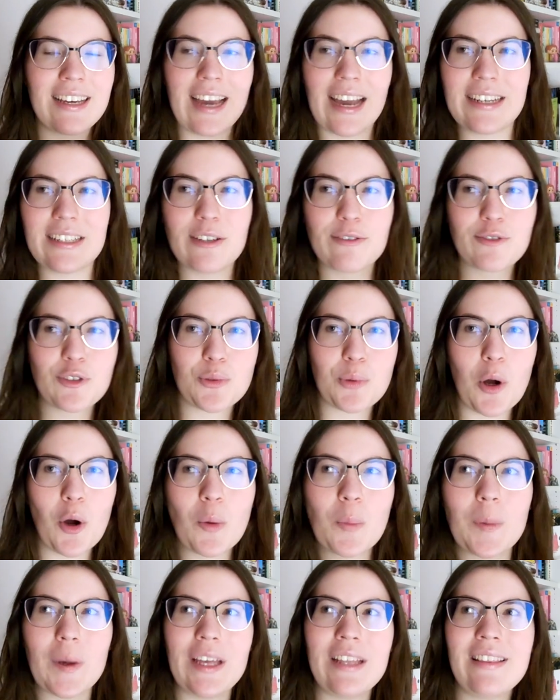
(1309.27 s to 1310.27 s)
kind of
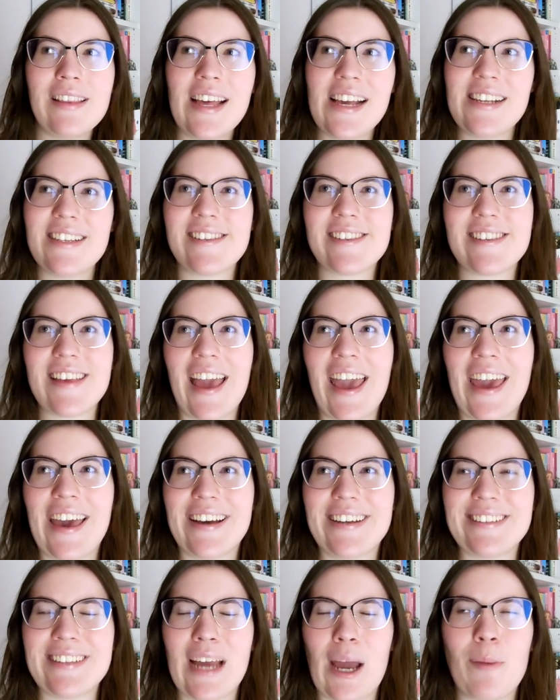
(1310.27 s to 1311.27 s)
trope in this,
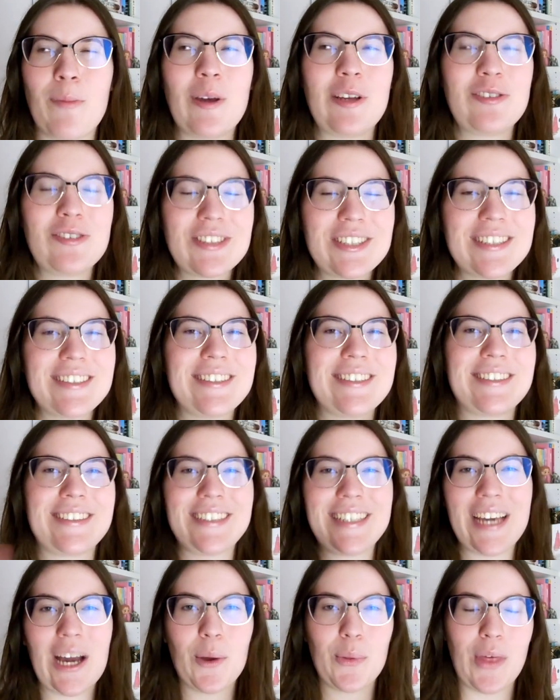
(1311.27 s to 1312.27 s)
and I'm interested to
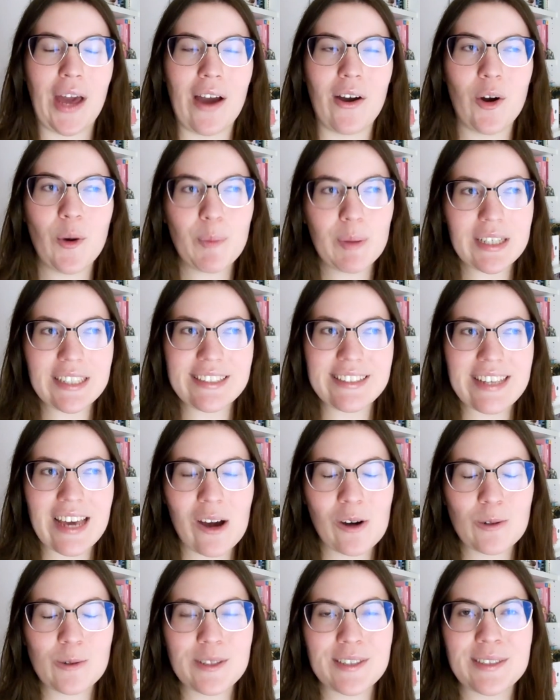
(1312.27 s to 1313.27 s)
see how that all plays
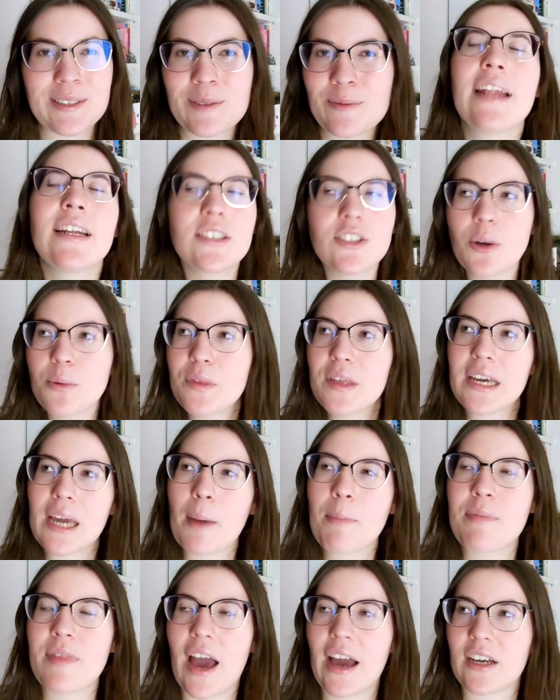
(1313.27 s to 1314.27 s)
out. And I don't think
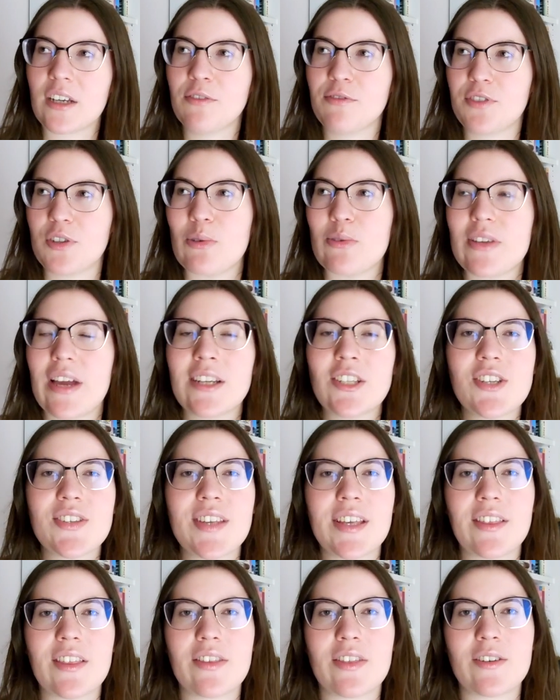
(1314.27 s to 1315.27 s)
I'm that confused. I just
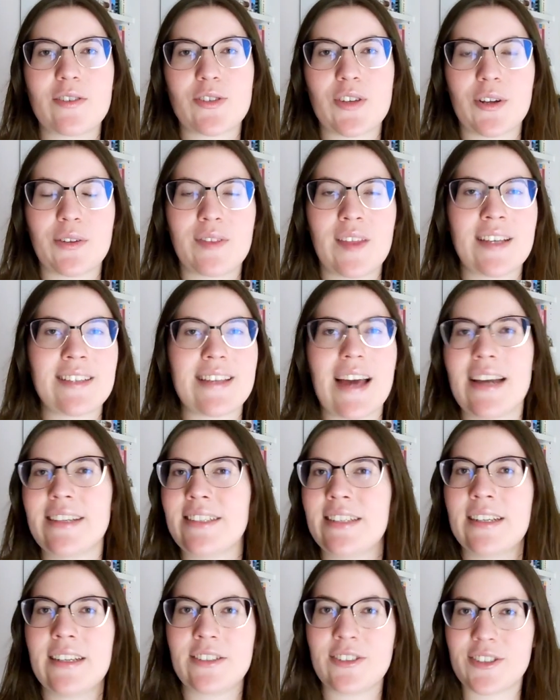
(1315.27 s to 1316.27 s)
think there's certain things that I
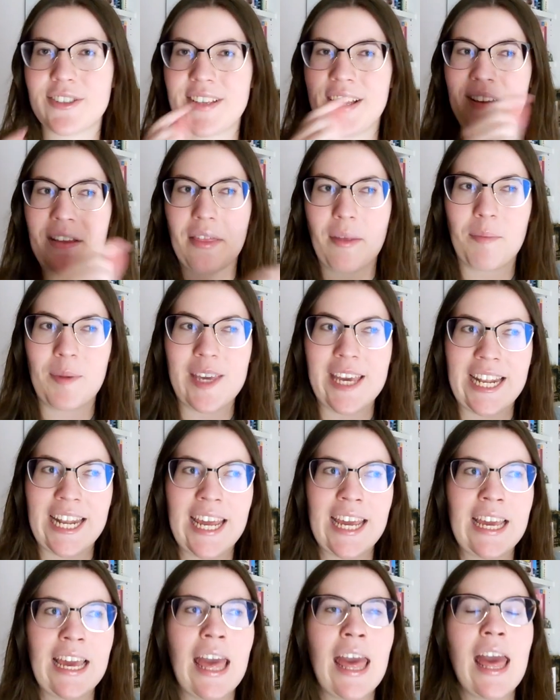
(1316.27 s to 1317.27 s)
didn't understand at the
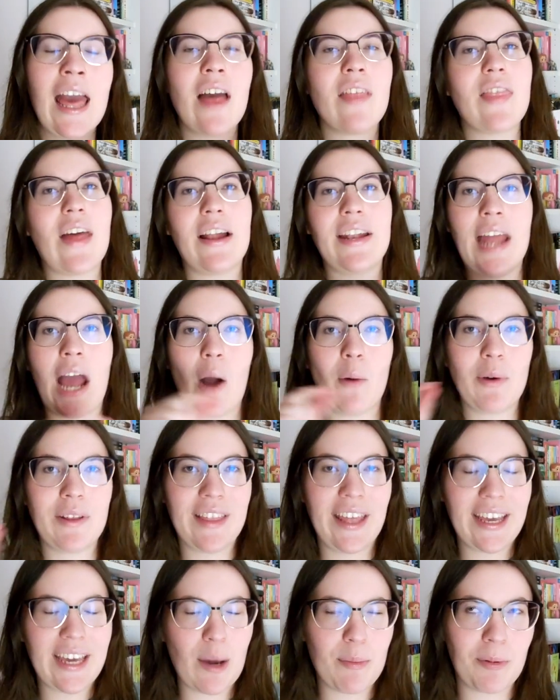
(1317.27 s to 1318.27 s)
beginning that now when
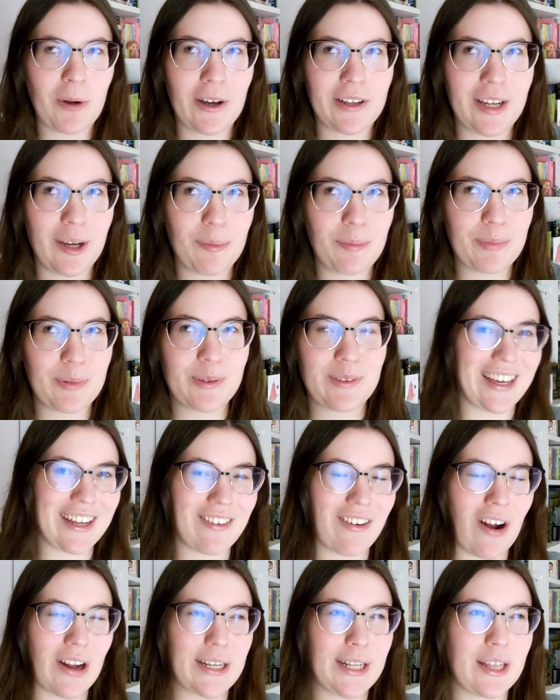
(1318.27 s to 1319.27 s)
they get brought up
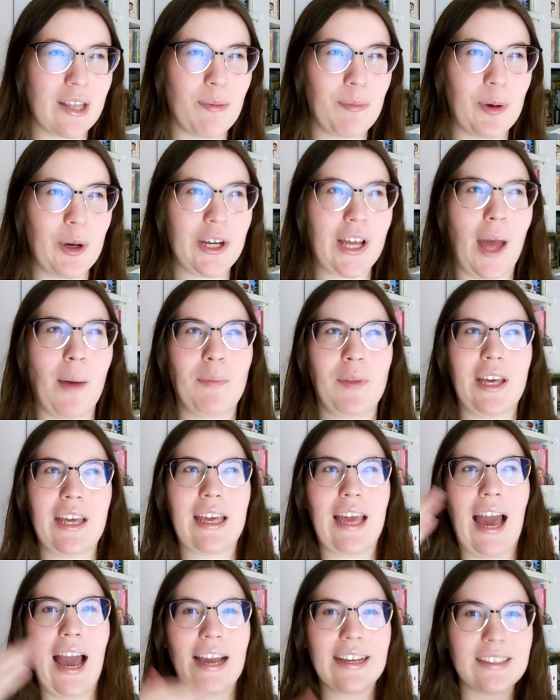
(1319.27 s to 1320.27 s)
later on in the book, I'm
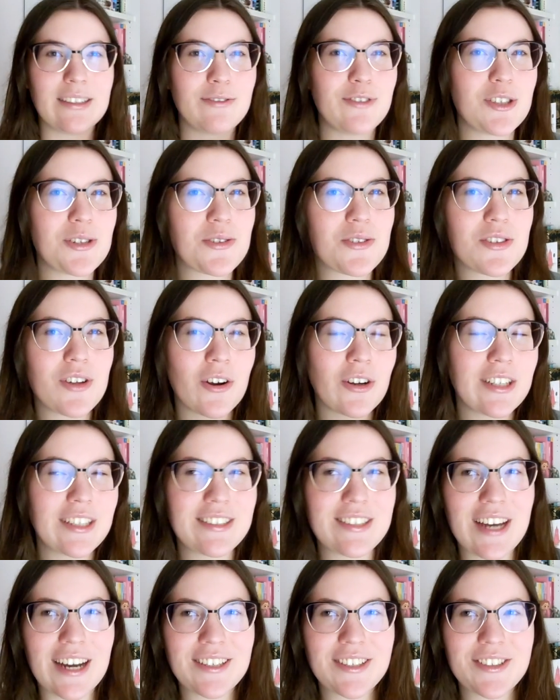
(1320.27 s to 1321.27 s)
like kind of just starting
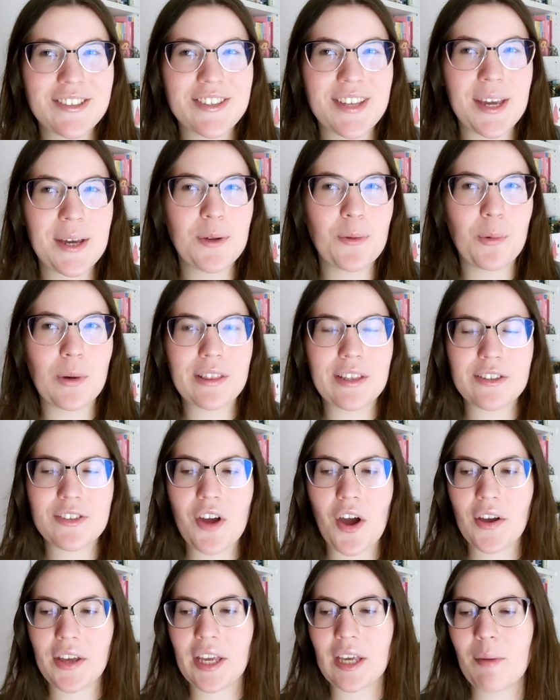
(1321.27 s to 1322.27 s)
to understand what they're
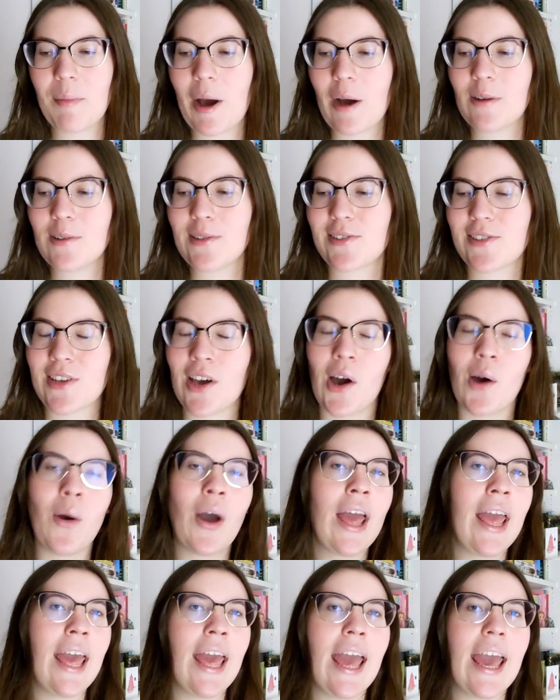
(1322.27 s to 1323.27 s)
talking about. So
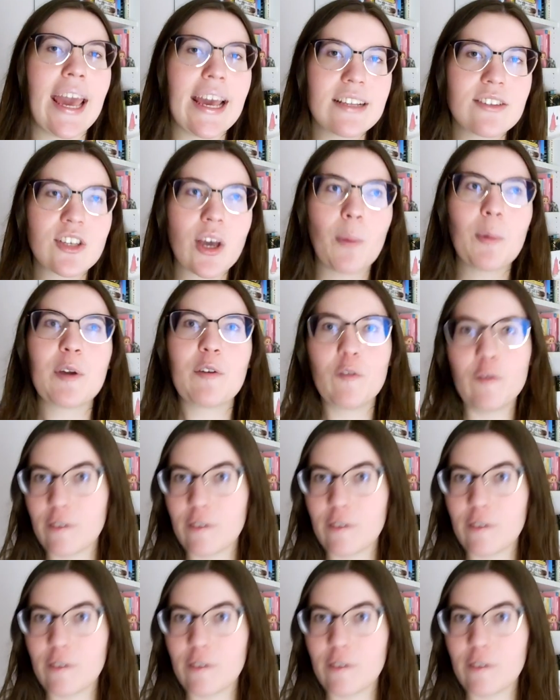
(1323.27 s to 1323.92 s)
it's going